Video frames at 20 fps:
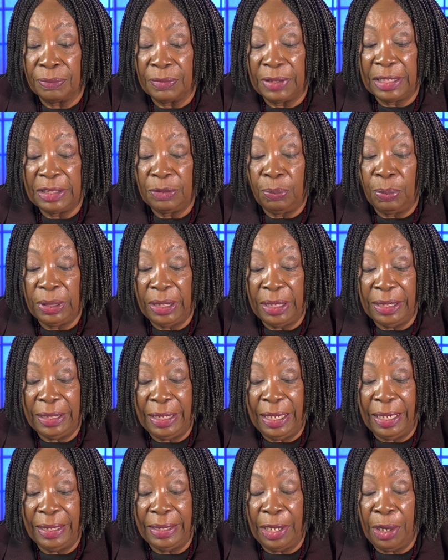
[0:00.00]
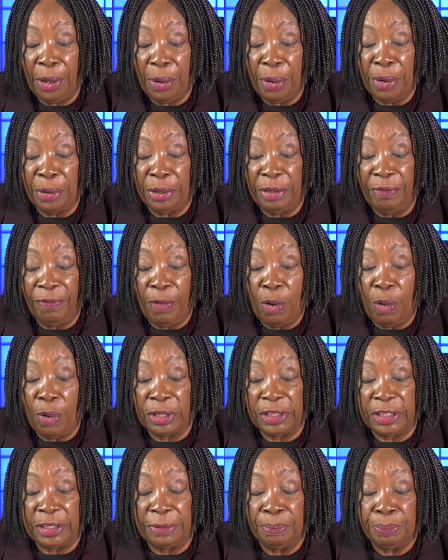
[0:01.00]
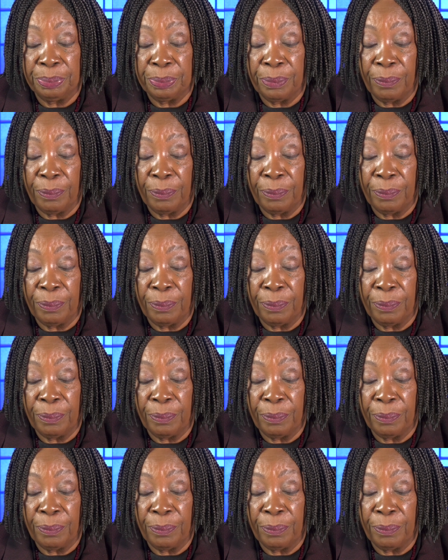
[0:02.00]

That's what they did. They heard the voice.